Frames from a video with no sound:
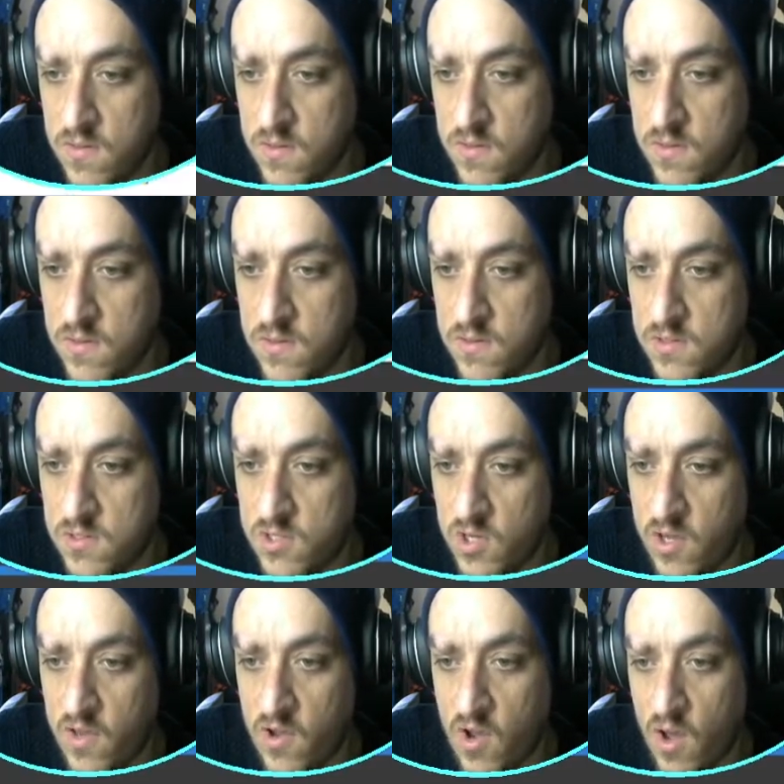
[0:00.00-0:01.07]
So you've
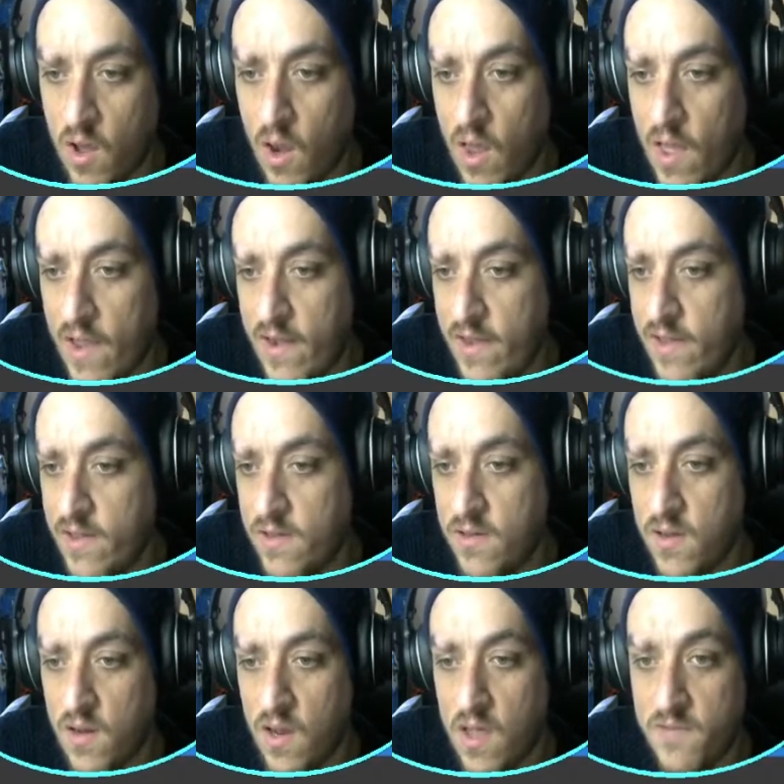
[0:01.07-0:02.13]
got a line here,
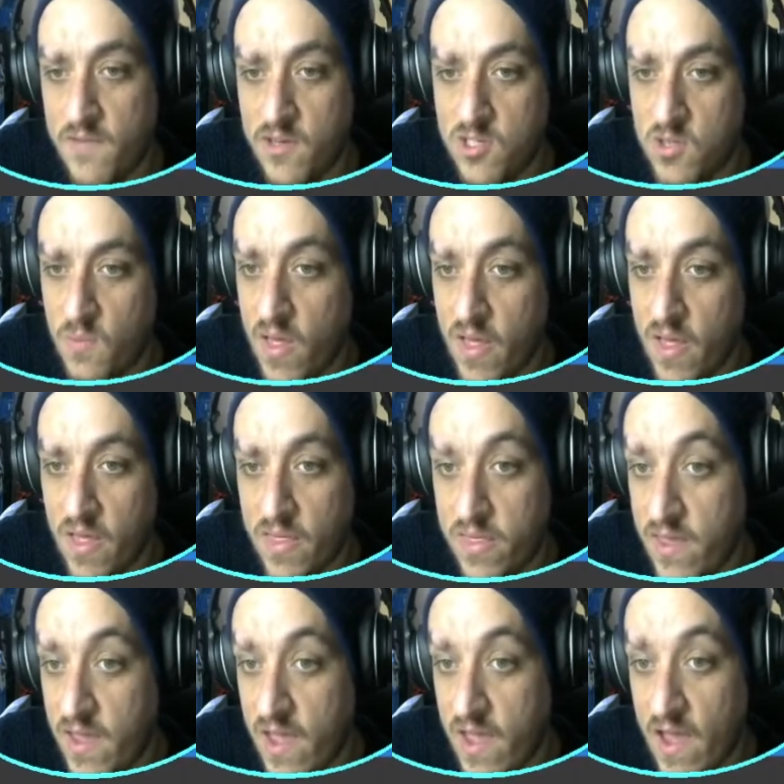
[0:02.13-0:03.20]
left and top. They
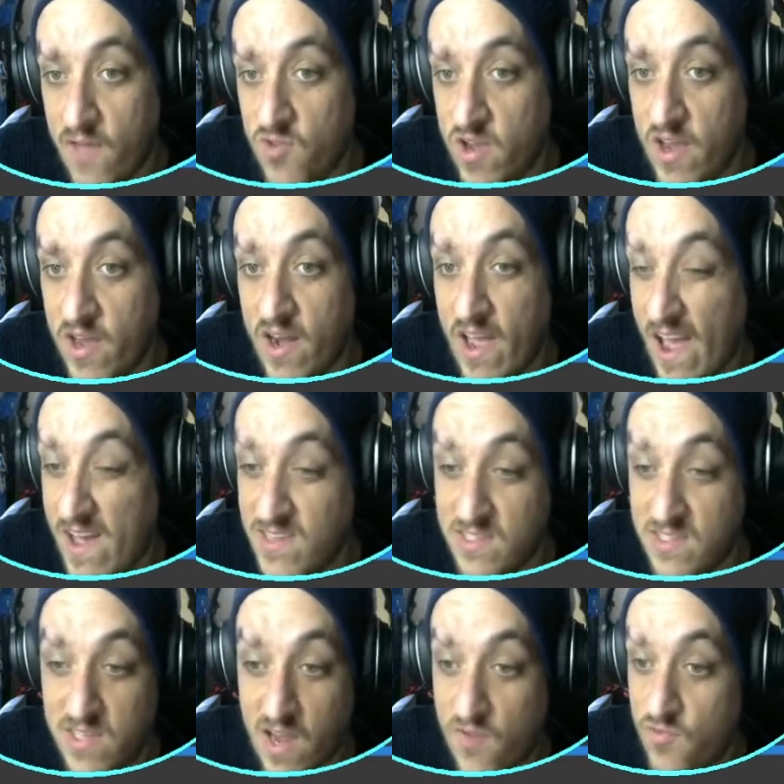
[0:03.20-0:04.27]
are written as they
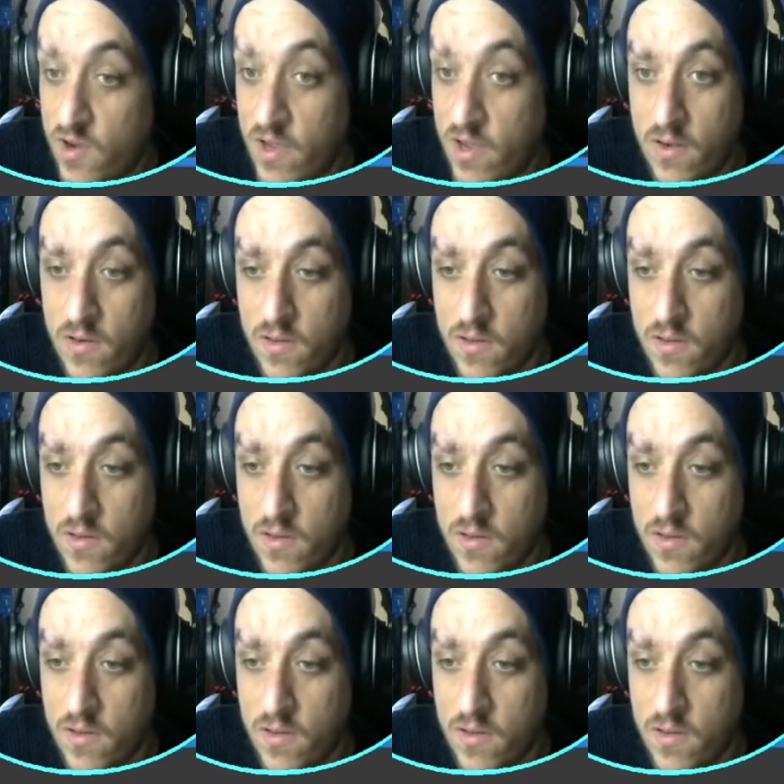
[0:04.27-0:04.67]
are written.